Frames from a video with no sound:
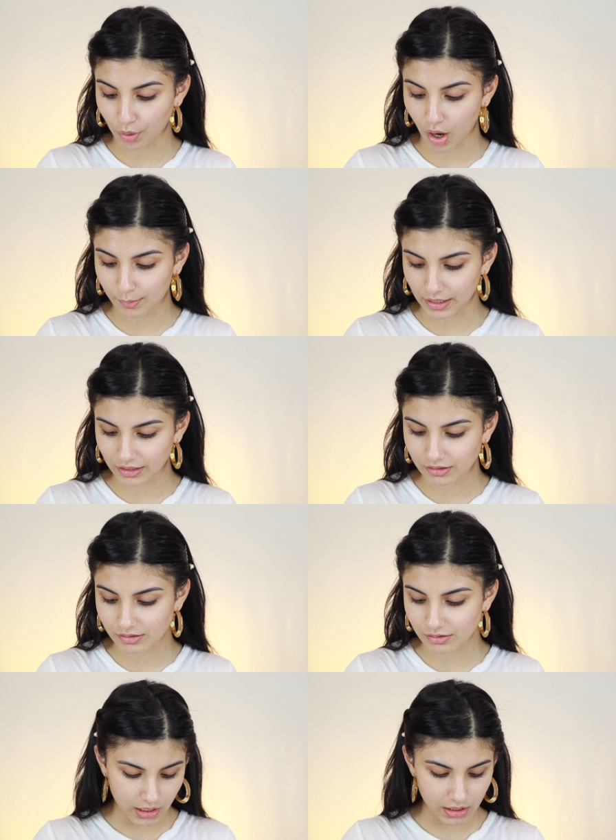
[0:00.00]

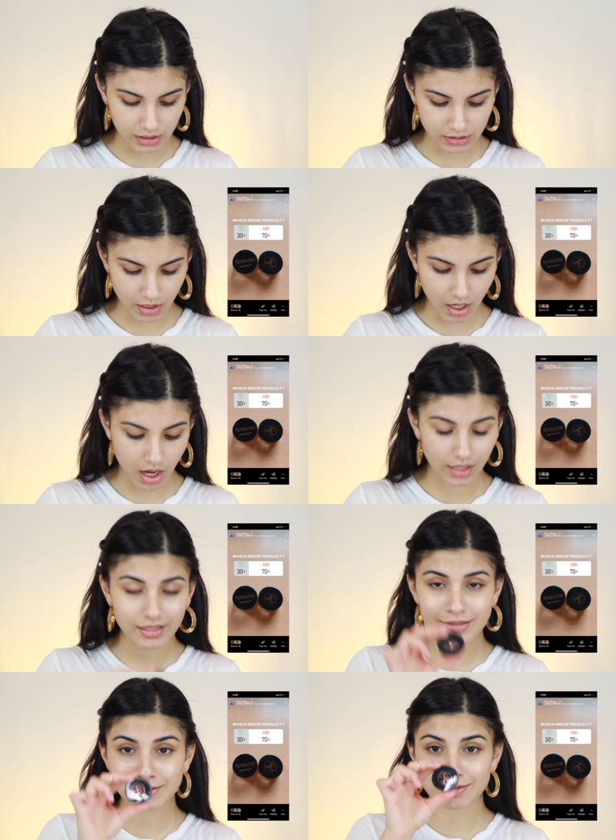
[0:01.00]
pomades is
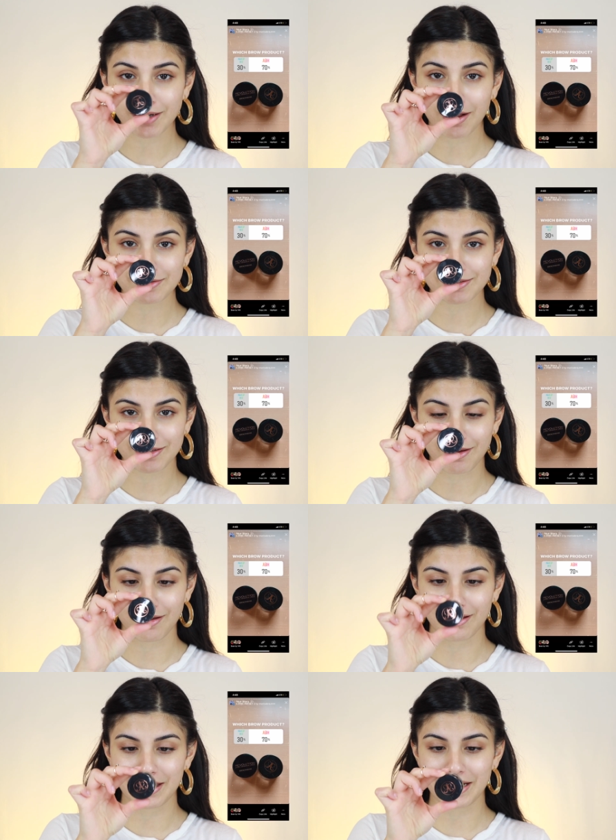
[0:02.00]
Anastasia,